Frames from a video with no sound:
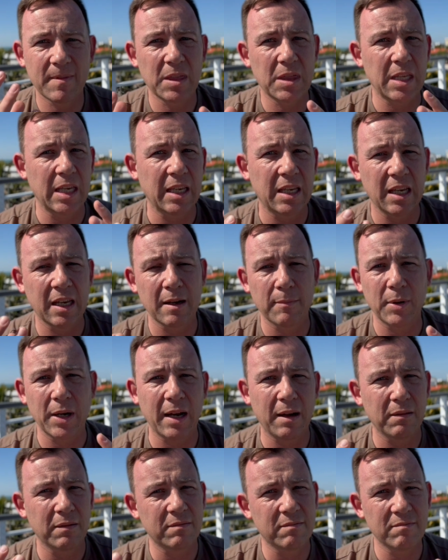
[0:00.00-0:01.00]
thinking
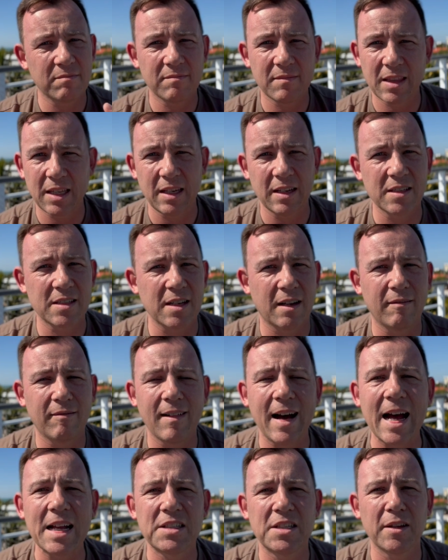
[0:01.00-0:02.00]
about things a
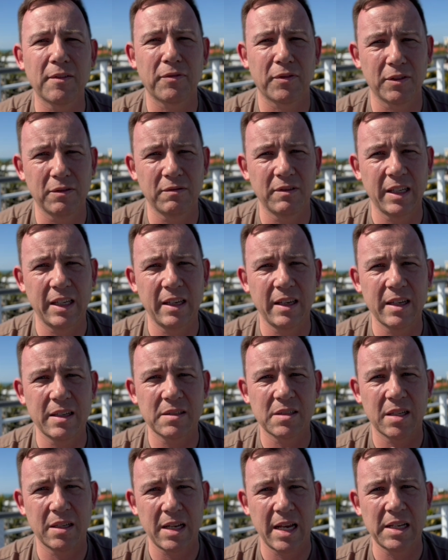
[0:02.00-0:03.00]
lot differently in
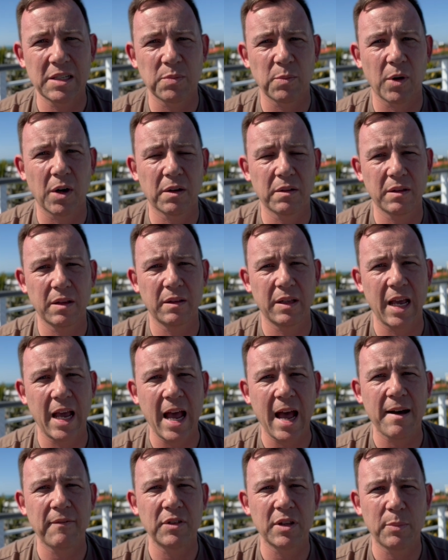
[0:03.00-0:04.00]
today's market than they
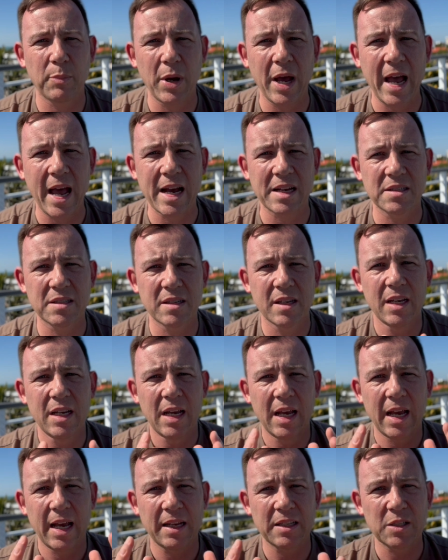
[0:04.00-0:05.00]
have in the past.
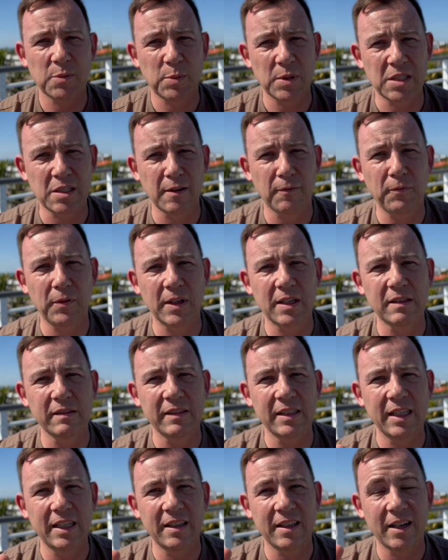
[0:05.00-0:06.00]
And
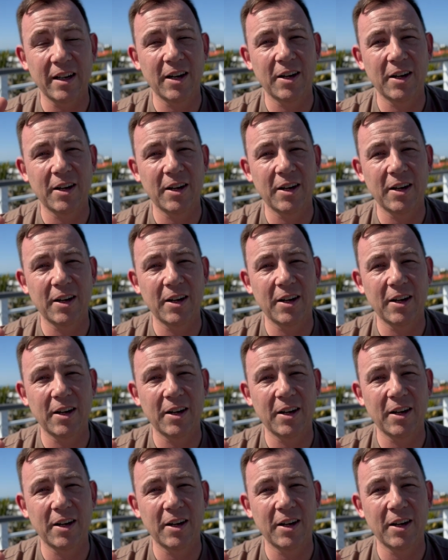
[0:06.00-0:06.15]
specifically, they're